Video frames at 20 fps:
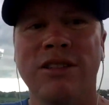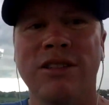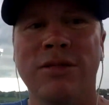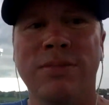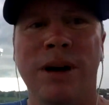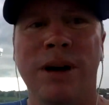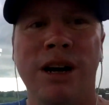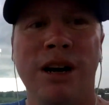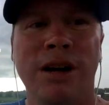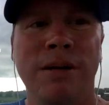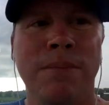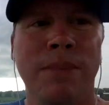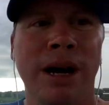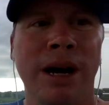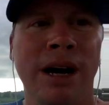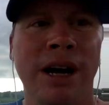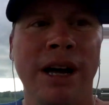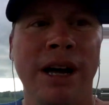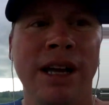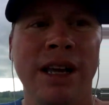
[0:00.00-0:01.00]
inspired
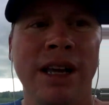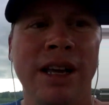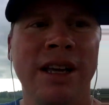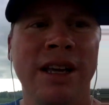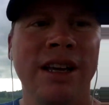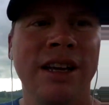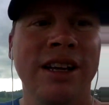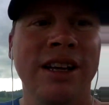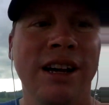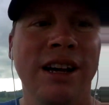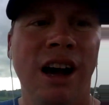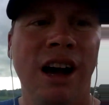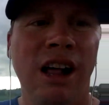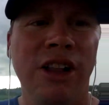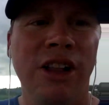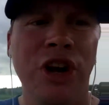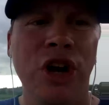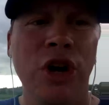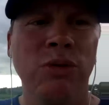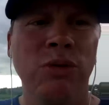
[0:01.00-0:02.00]
by
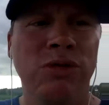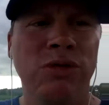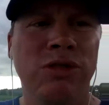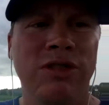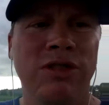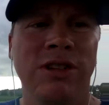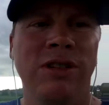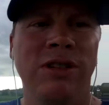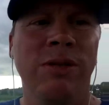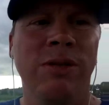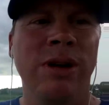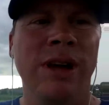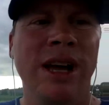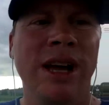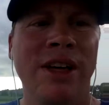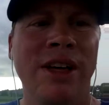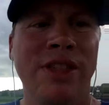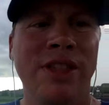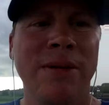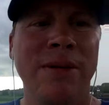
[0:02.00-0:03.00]
Hall & Oates.
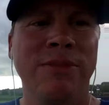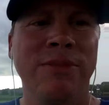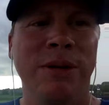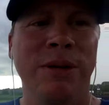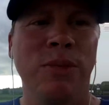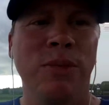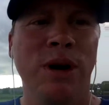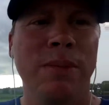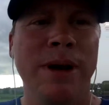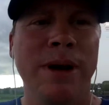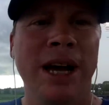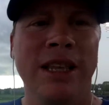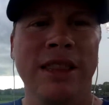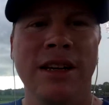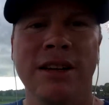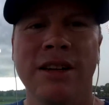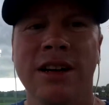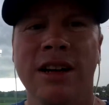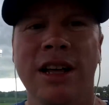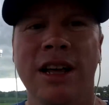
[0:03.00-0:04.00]
We got them somewhere back
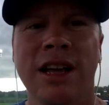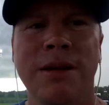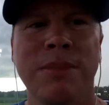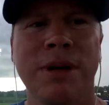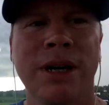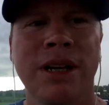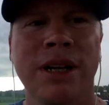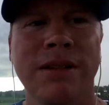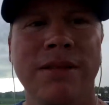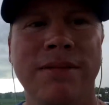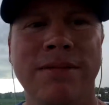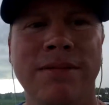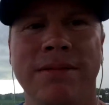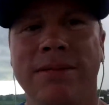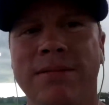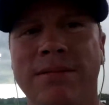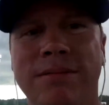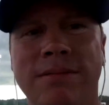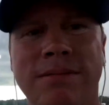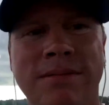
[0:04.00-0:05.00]
there today, but
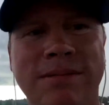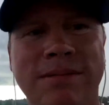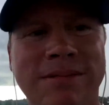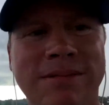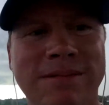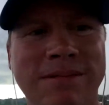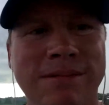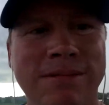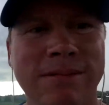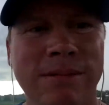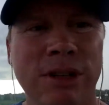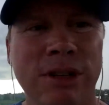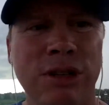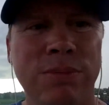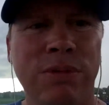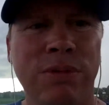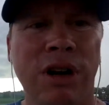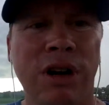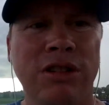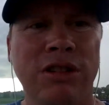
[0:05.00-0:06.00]
it's
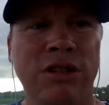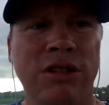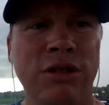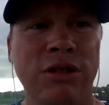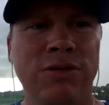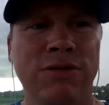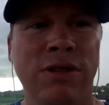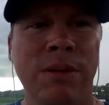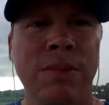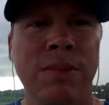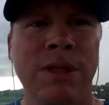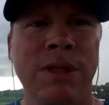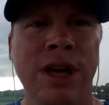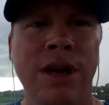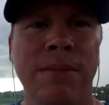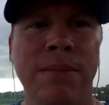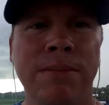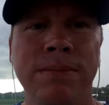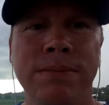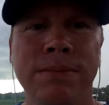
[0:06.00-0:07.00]
brought to you from
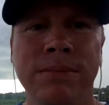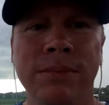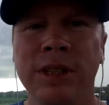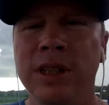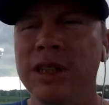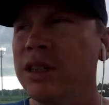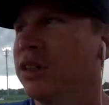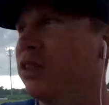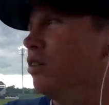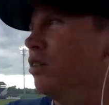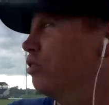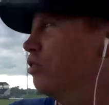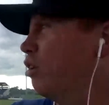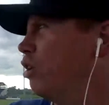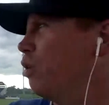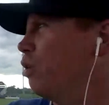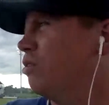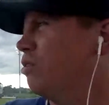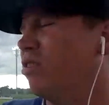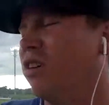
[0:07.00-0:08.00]
them.
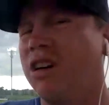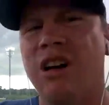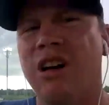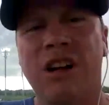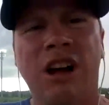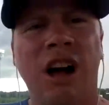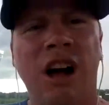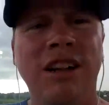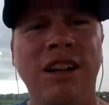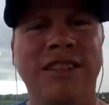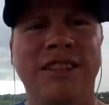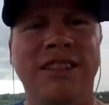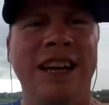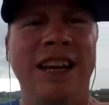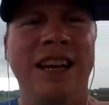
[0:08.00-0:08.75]
Tony, what's on our content